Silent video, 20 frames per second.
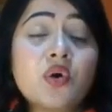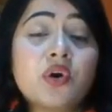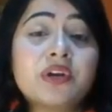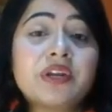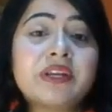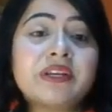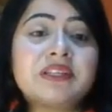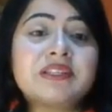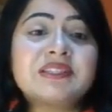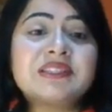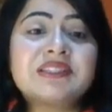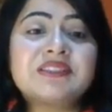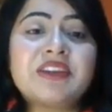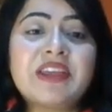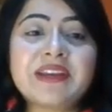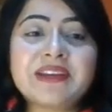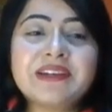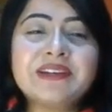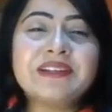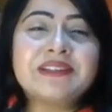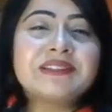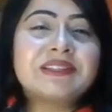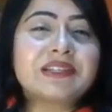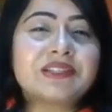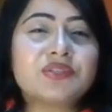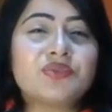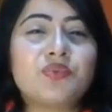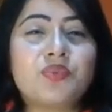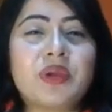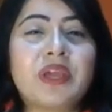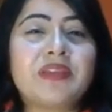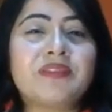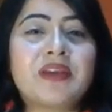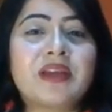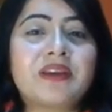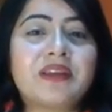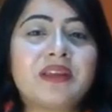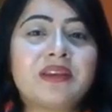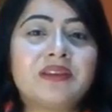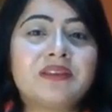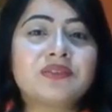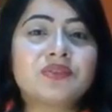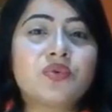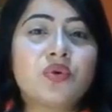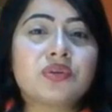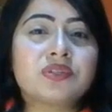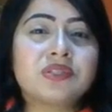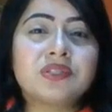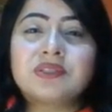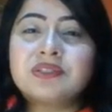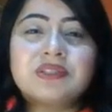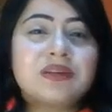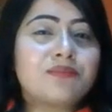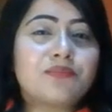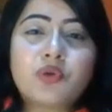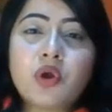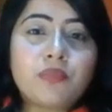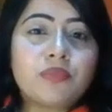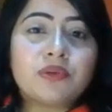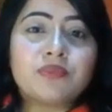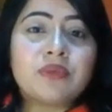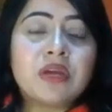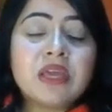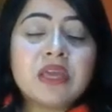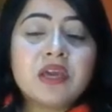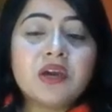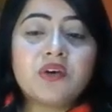or it is stated in such a way that it is causing some problem.